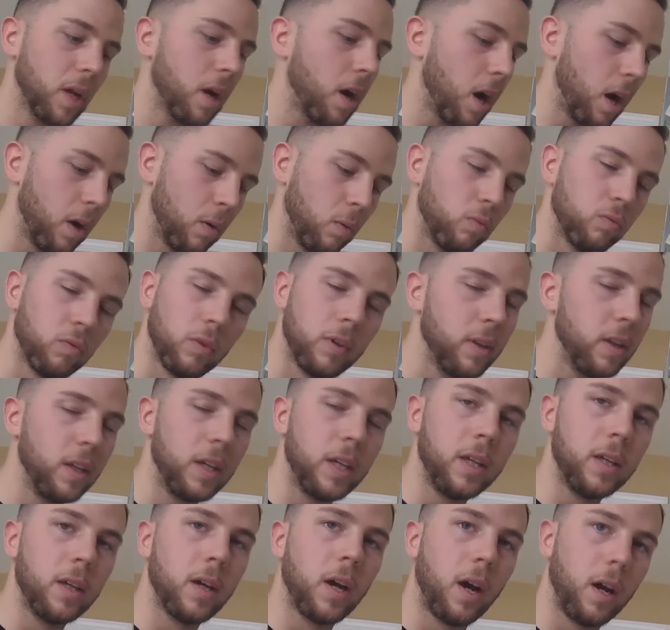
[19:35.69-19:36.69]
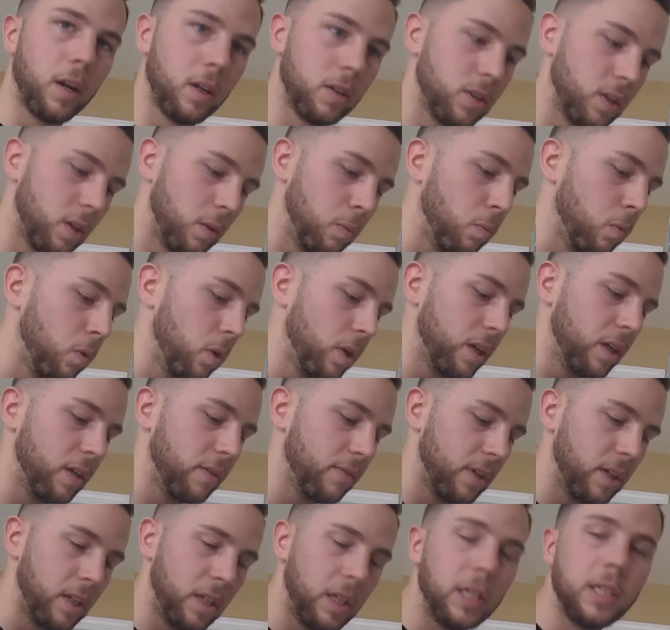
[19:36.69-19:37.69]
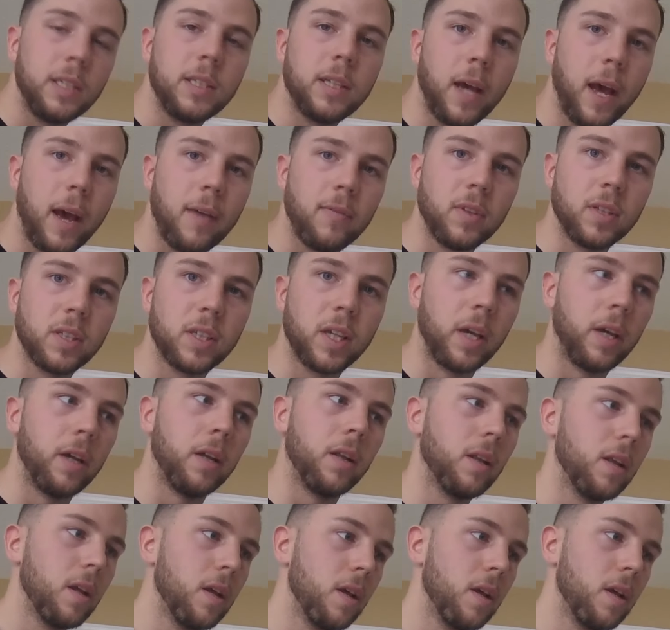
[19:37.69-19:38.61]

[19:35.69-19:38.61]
I really, honestly, wouldn't even need to have the scale.